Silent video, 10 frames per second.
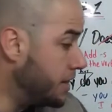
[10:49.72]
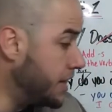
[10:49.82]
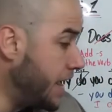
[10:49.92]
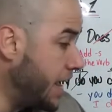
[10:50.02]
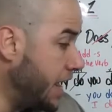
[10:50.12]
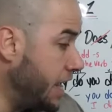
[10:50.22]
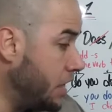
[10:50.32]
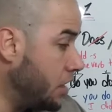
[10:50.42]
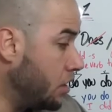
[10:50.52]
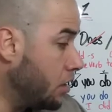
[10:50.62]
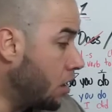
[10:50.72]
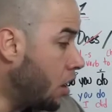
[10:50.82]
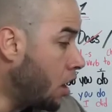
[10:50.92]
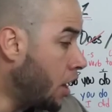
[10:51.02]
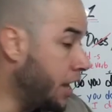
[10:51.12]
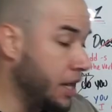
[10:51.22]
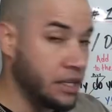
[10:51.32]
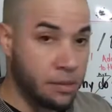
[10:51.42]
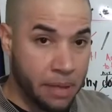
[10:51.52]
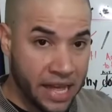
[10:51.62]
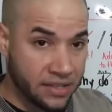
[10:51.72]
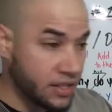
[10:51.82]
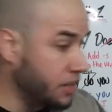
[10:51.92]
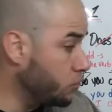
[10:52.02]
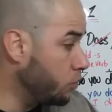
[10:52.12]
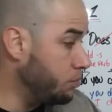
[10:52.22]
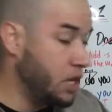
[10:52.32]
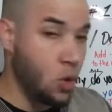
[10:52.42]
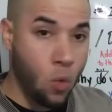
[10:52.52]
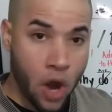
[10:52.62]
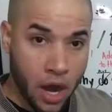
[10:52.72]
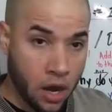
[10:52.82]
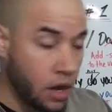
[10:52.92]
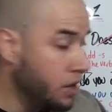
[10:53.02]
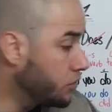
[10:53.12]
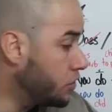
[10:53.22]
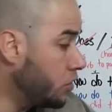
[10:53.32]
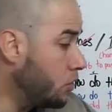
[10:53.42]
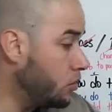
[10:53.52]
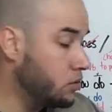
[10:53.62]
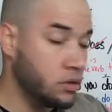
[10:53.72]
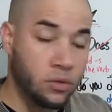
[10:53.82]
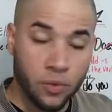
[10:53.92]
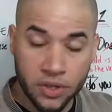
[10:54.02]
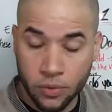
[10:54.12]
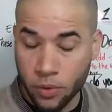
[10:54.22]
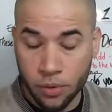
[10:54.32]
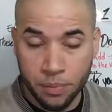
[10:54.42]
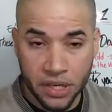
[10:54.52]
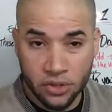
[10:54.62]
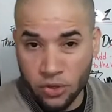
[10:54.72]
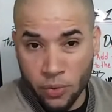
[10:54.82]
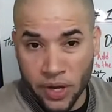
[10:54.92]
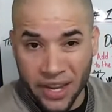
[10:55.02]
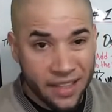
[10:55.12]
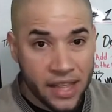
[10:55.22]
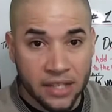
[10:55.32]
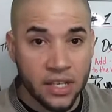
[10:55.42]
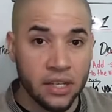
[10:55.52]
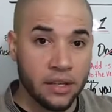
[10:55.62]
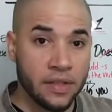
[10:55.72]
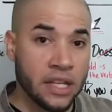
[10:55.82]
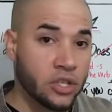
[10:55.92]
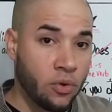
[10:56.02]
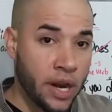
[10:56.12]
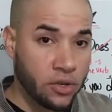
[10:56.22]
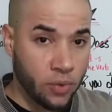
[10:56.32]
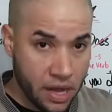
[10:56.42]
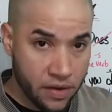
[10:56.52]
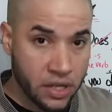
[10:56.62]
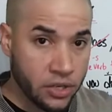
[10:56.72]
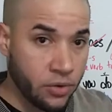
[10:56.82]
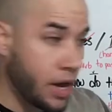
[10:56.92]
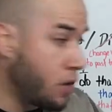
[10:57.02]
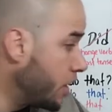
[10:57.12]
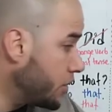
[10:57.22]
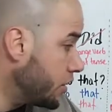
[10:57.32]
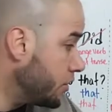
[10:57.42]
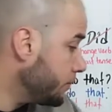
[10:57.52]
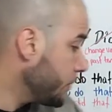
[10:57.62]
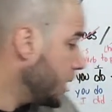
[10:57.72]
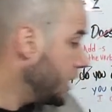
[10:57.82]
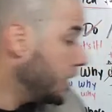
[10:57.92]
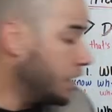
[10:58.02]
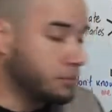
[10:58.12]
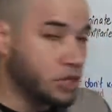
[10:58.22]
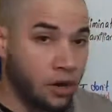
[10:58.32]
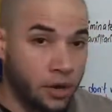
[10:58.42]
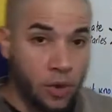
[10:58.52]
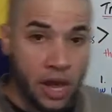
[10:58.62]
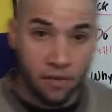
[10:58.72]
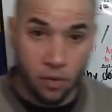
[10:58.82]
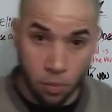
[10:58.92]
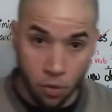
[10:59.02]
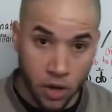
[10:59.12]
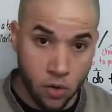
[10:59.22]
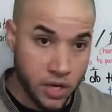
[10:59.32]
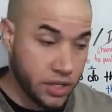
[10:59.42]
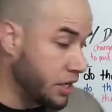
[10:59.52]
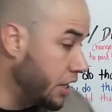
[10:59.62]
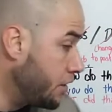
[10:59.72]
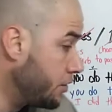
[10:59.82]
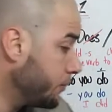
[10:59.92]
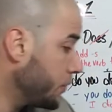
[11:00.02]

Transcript: they are. In the past tense would be where. So we repeat doing, and that's it. That's correct. We have an indirect question. I'm sorry, we have a reported question here.